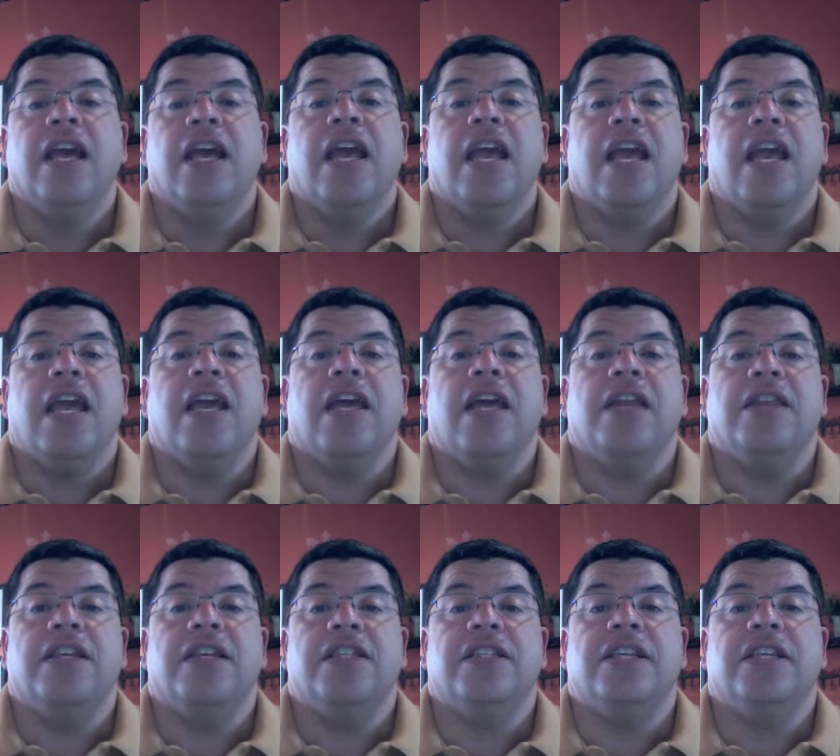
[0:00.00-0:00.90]

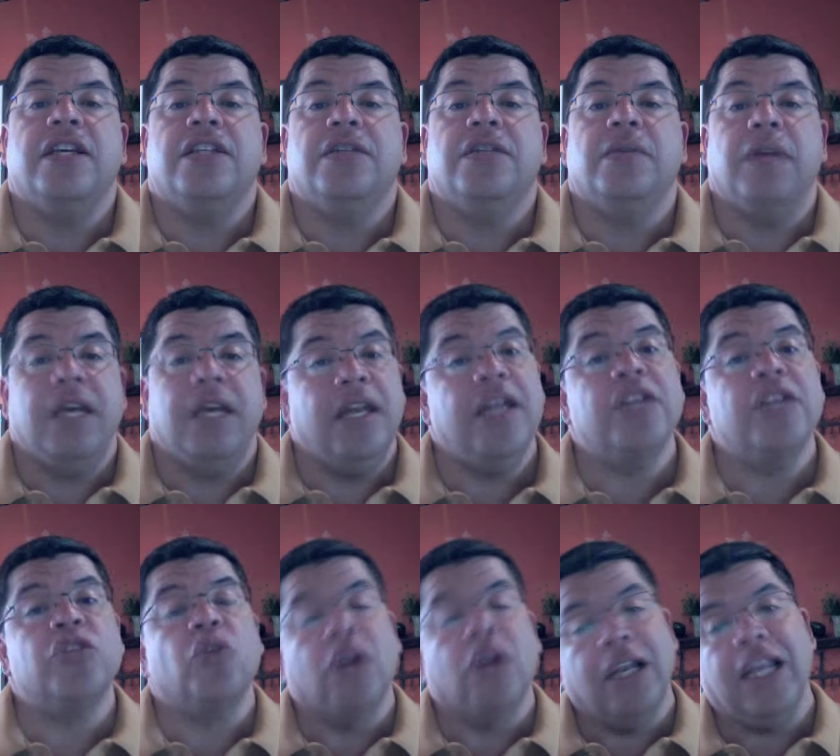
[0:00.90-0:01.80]
And this dish, it
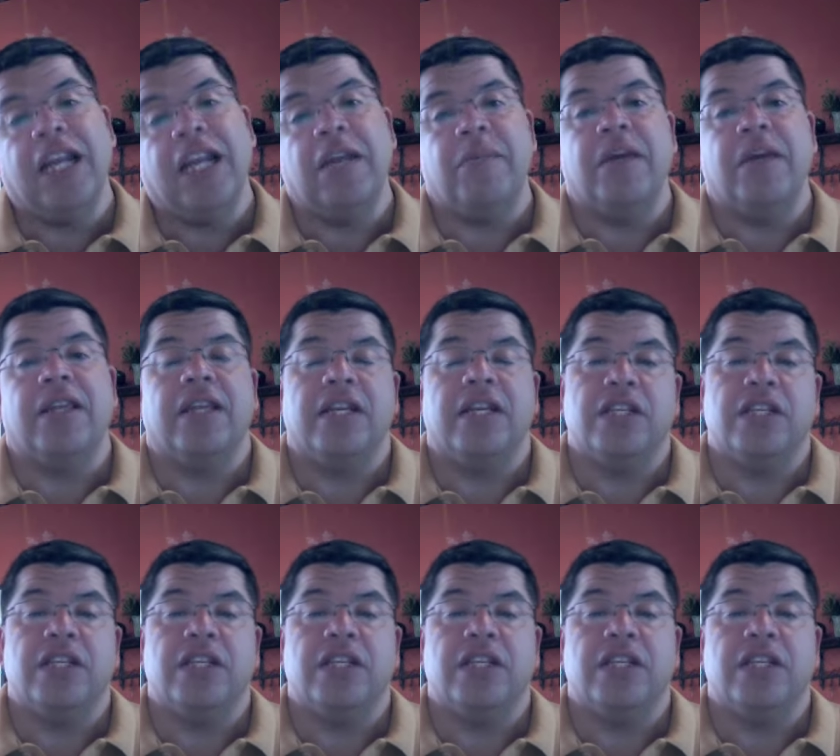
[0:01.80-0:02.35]
is tortellini mint.